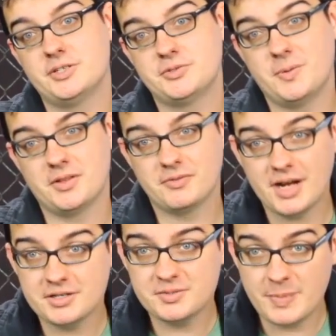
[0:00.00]
which is where the
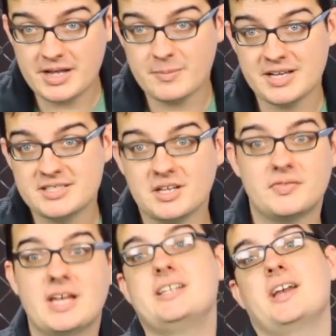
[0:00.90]
writers, Benny and
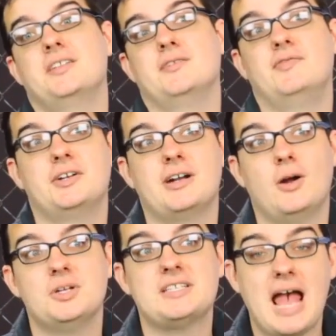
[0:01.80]
myself, get together and figure
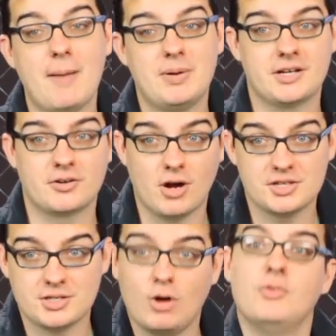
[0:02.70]
out what's happening
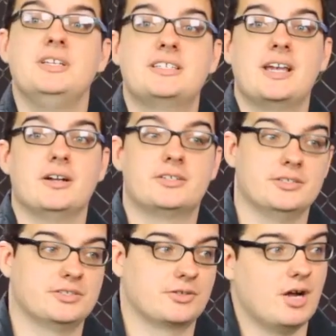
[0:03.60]
across all these
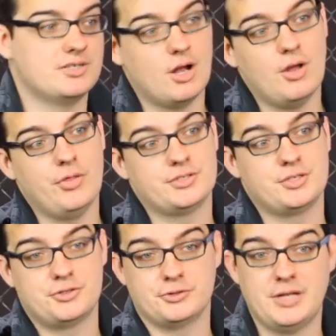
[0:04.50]
characters, across all their
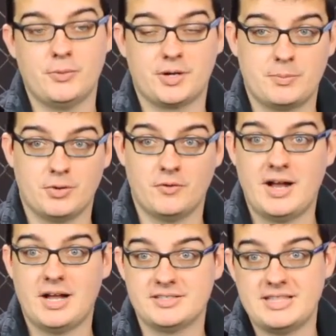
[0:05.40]
social networking
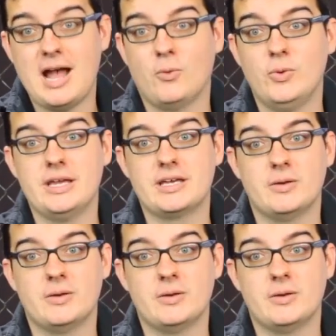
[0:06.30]
profiles that week.